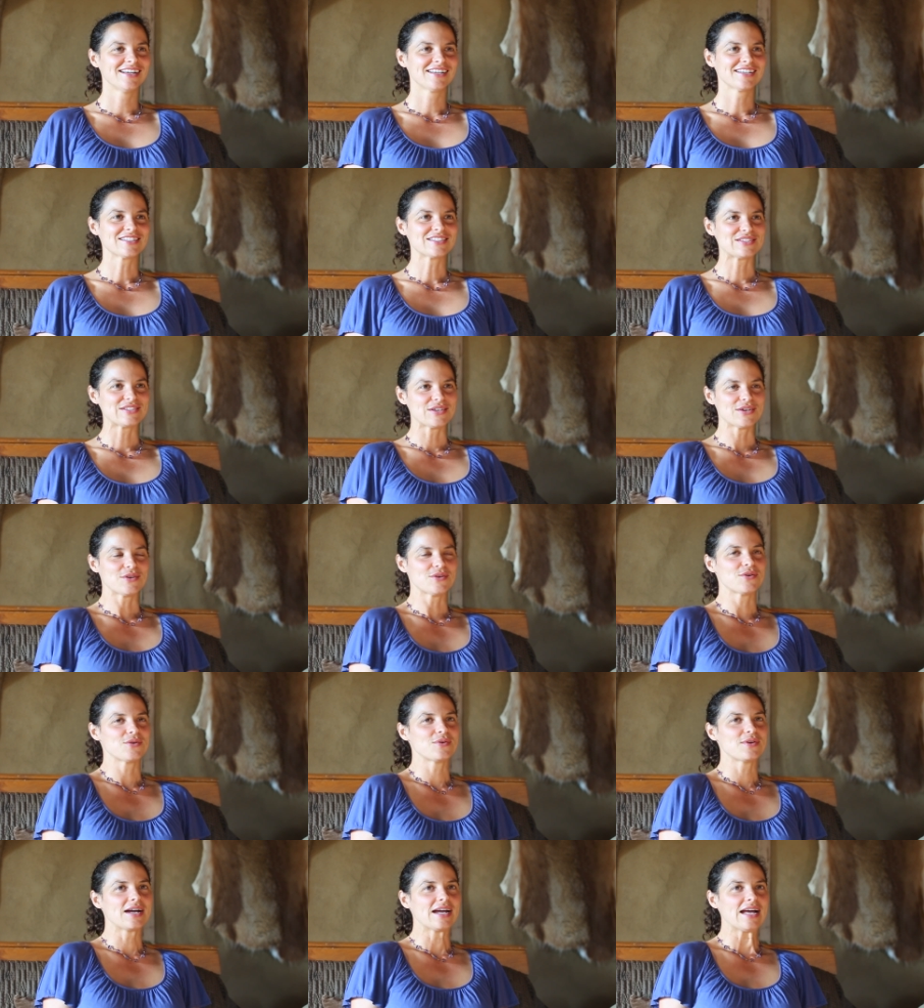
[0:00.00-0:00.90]

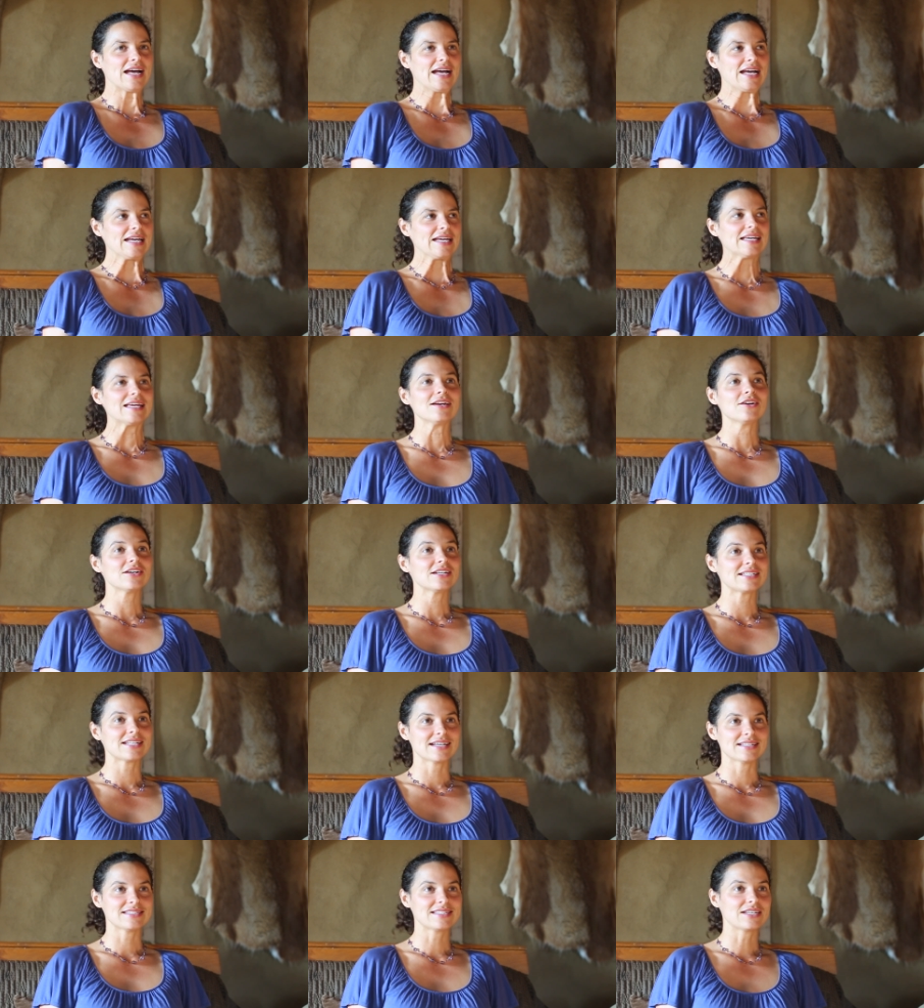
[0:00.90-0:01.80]
So, here at
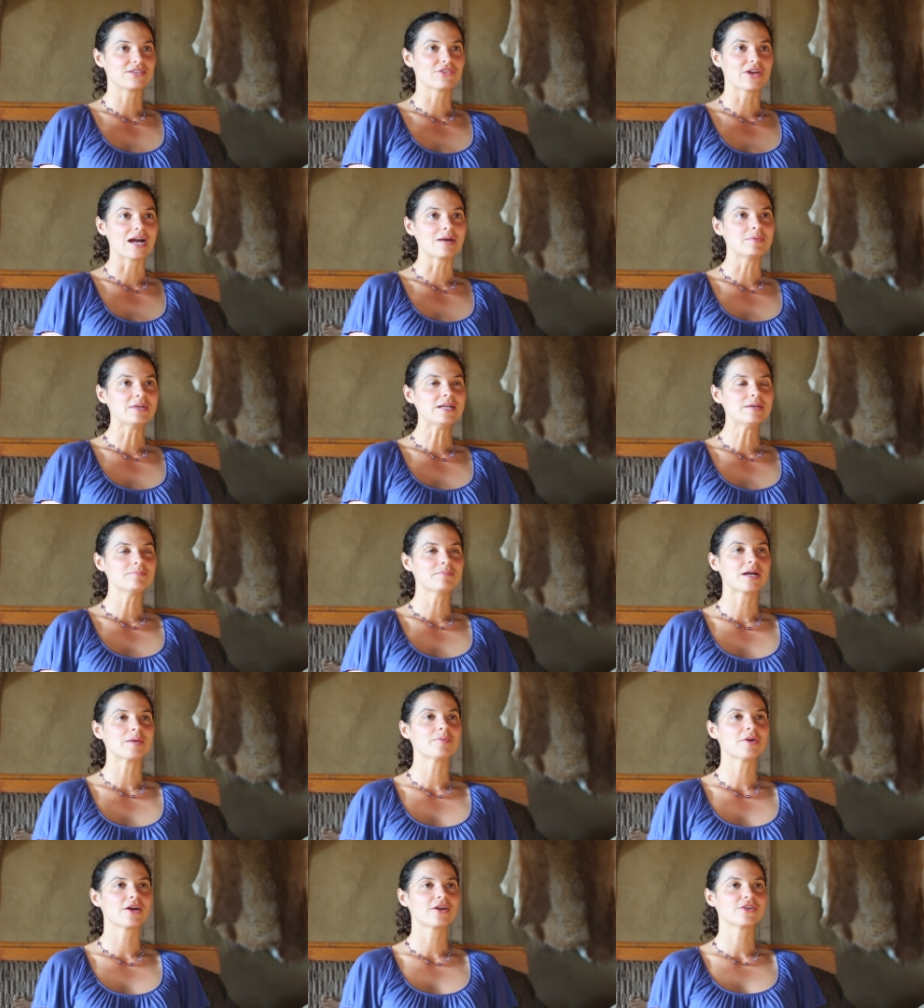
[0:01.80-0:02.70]
Dancing Rabbit,
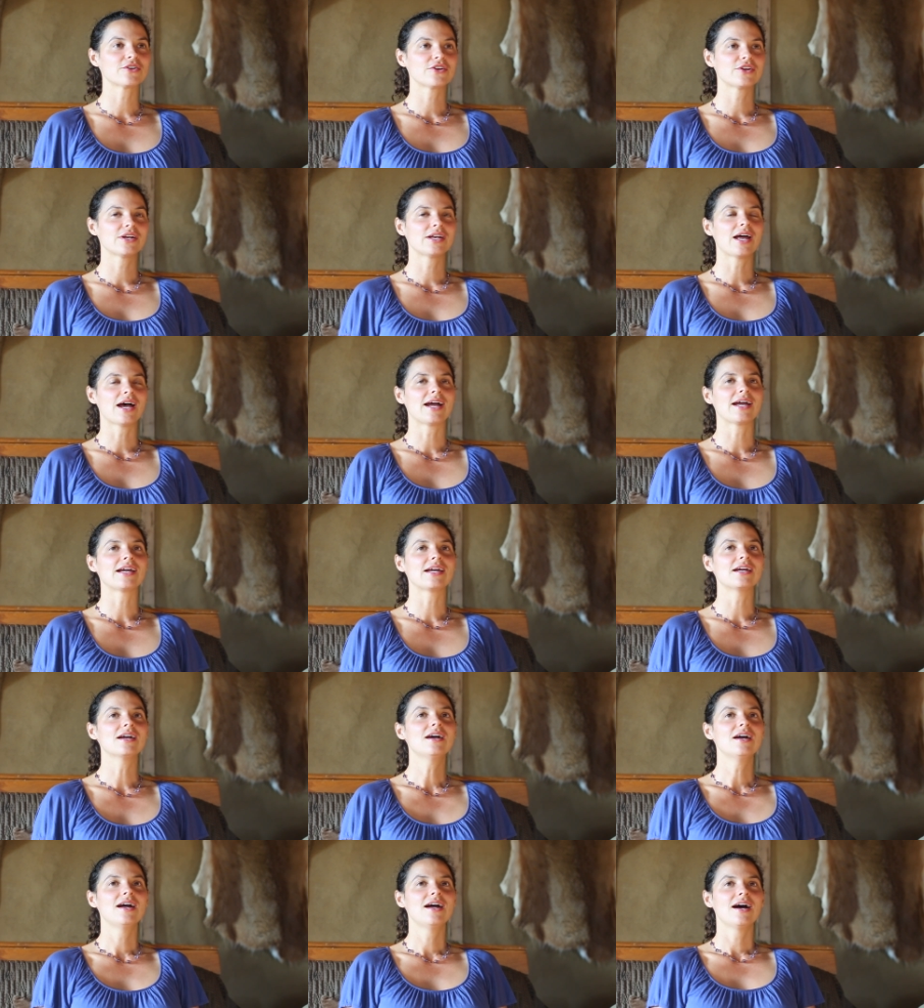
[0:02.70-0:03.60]
my partner and
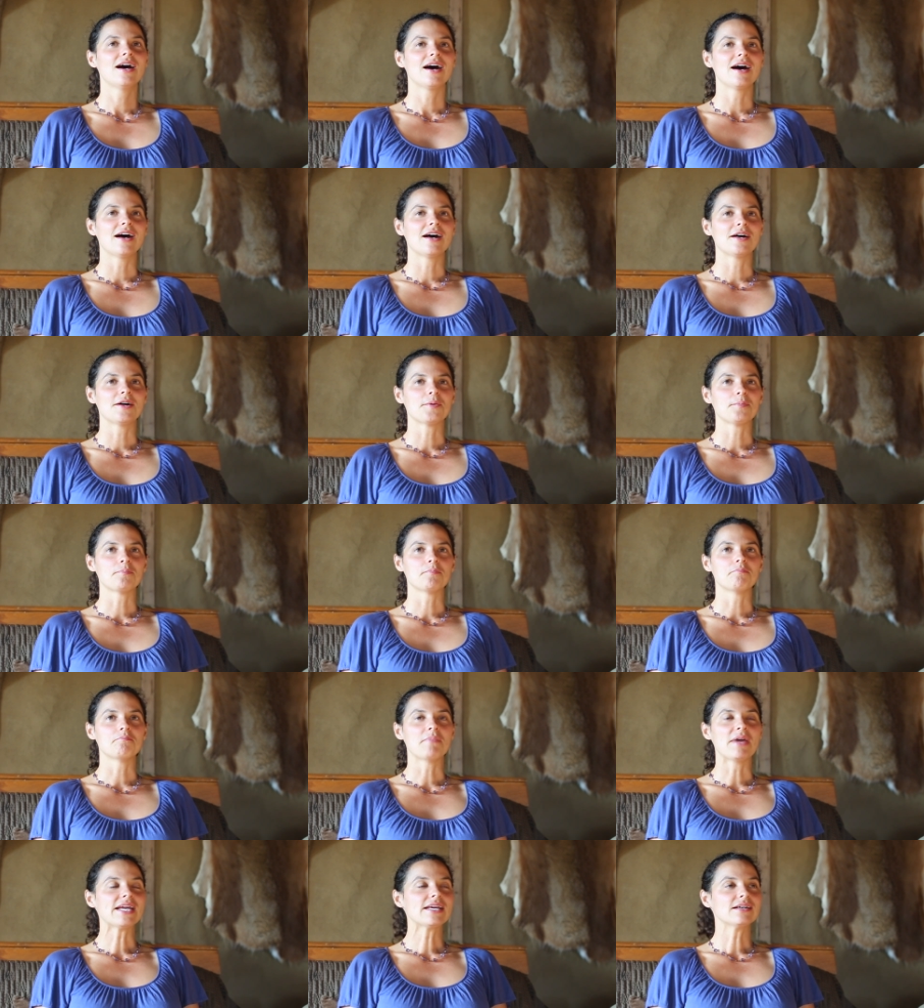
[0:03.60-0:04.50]
I um,
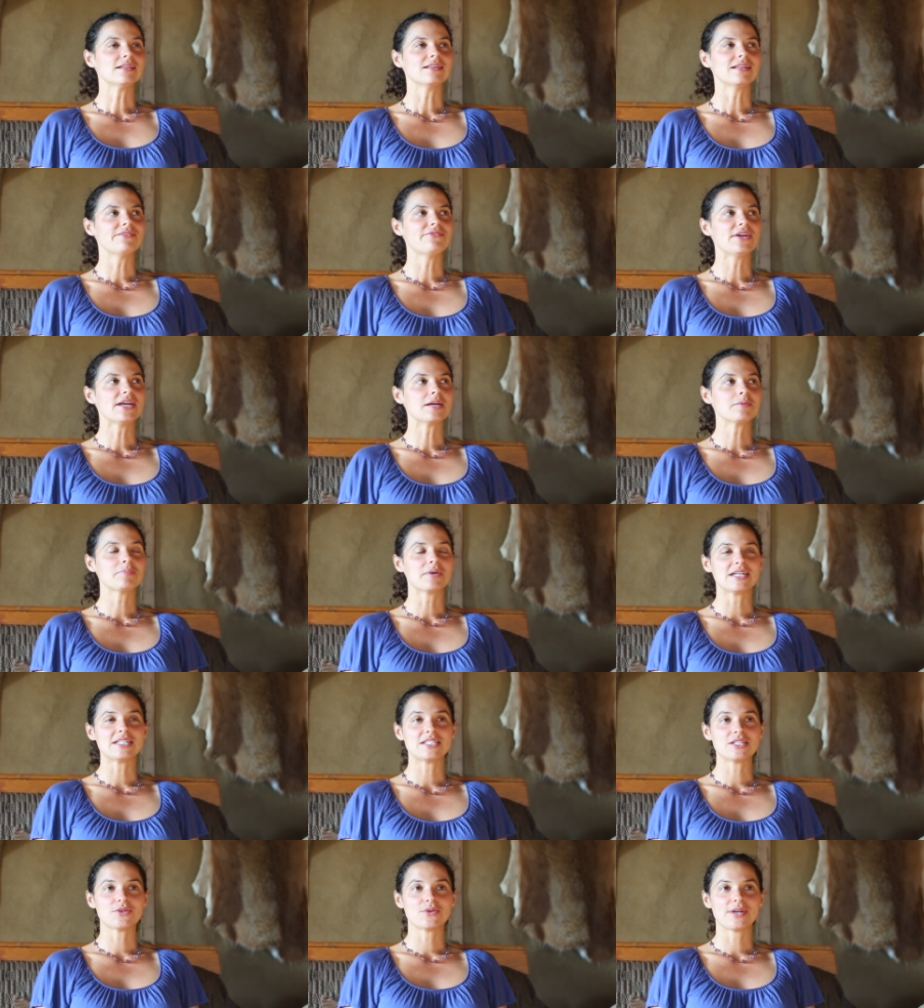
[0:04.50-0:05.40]
make a living
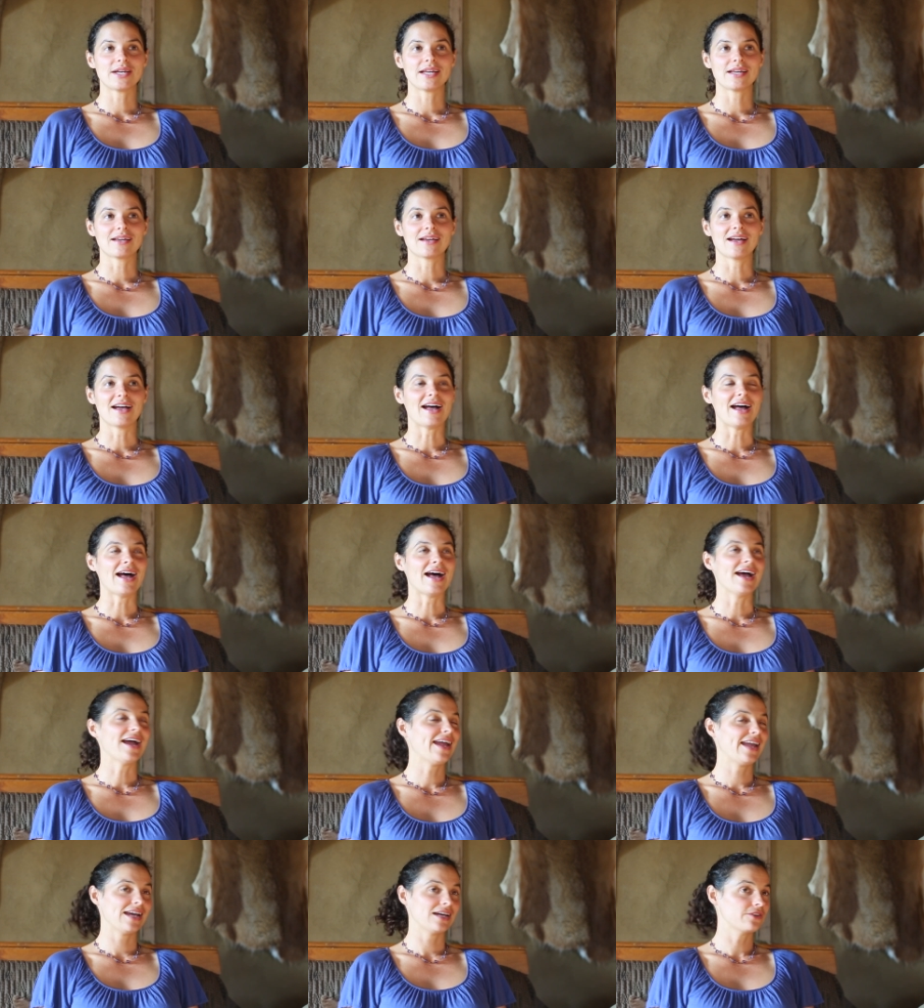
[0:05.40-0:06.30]
by doing
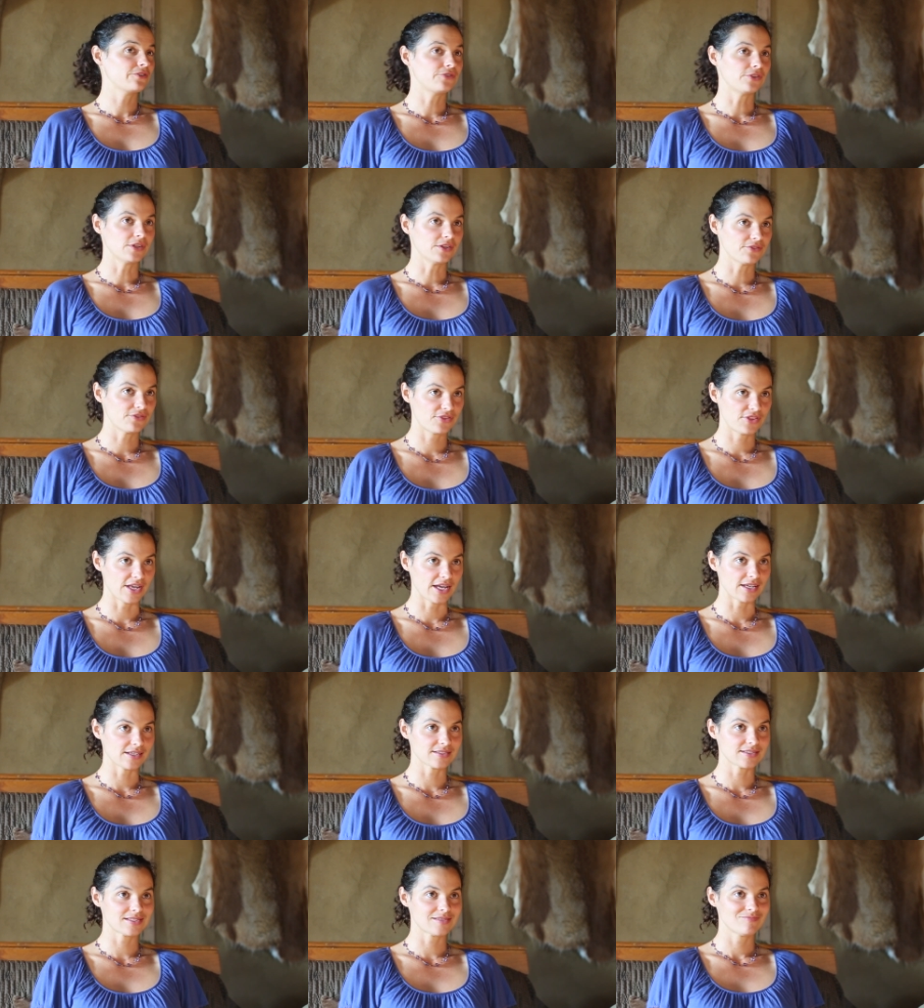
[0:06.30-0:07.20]
a handful of
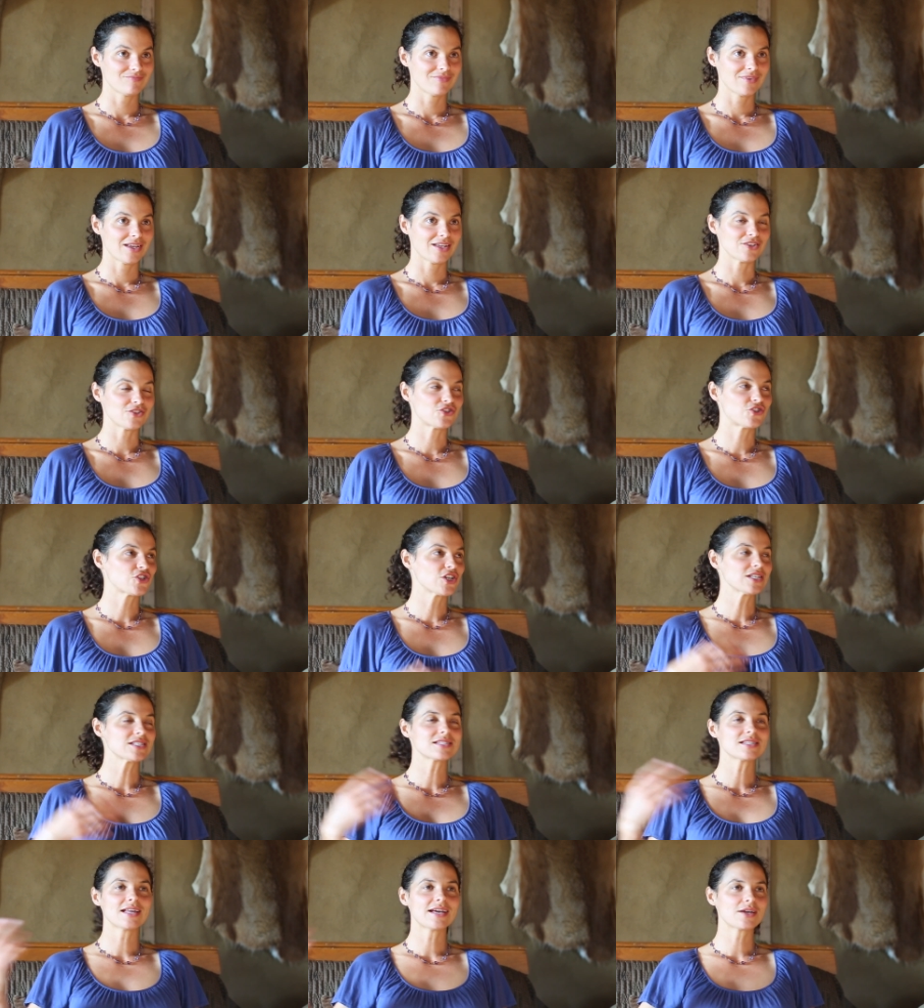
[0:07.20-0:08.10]
things.
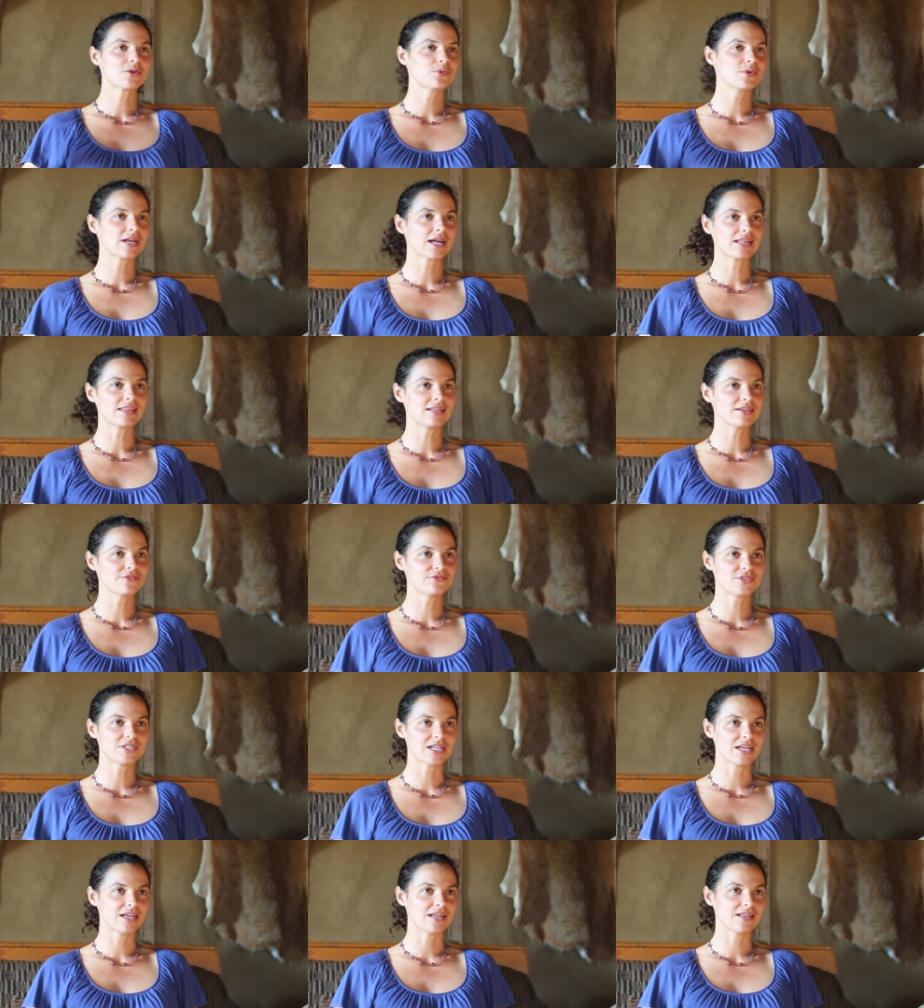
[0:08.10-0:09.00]
Just like when I
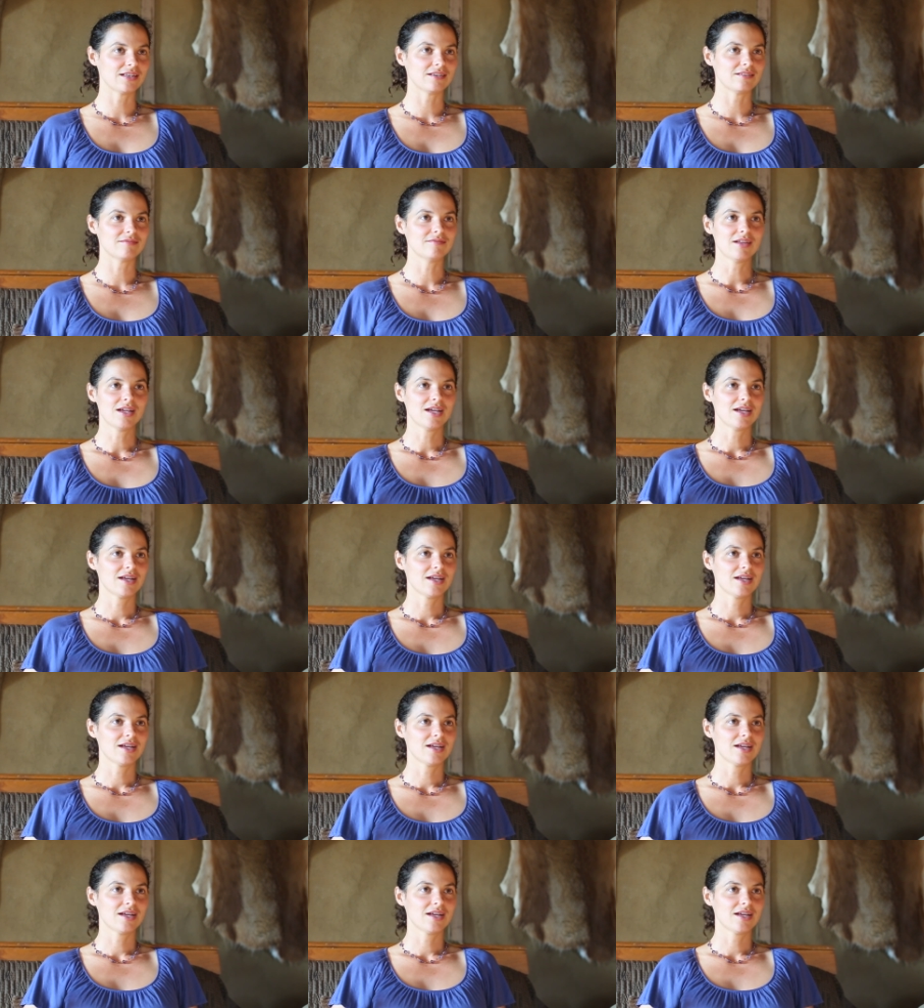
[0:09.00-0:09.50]
lived in